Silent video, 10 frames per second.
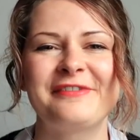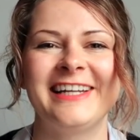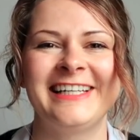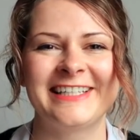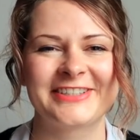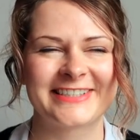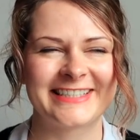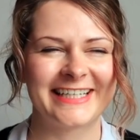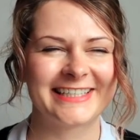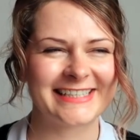one really
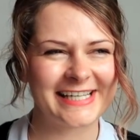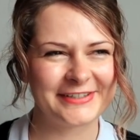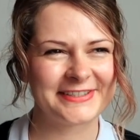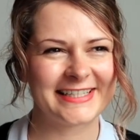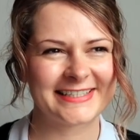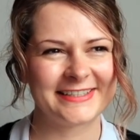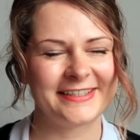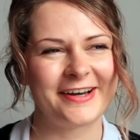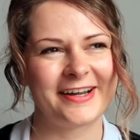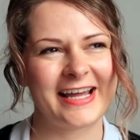interesting because I use this a
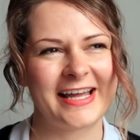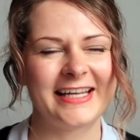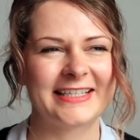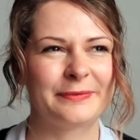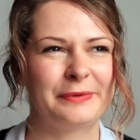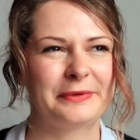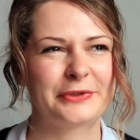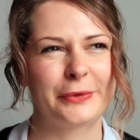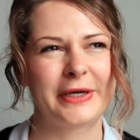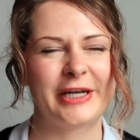lot, I guess, when we're
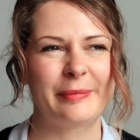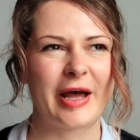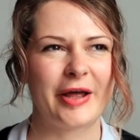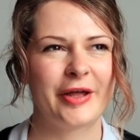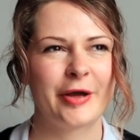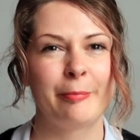talking about